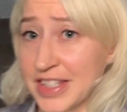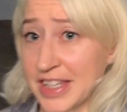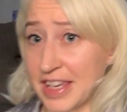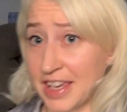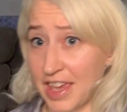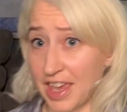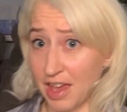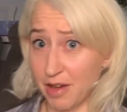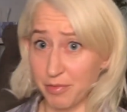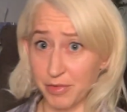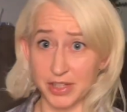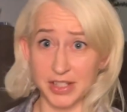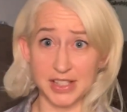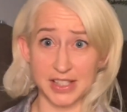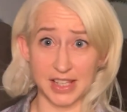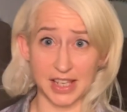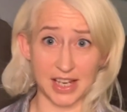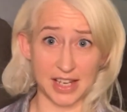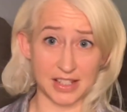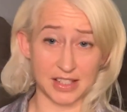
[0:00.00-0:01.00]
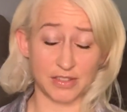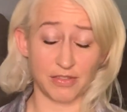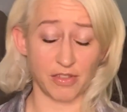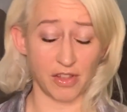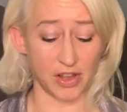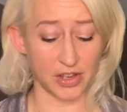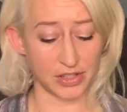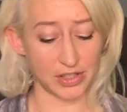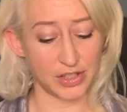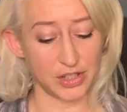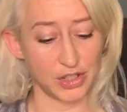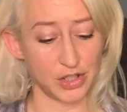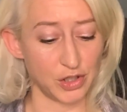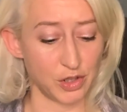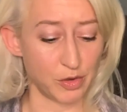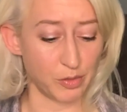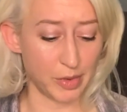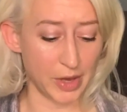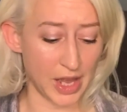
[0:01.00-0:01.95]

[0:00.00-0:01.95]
Cameron's latest floss tube,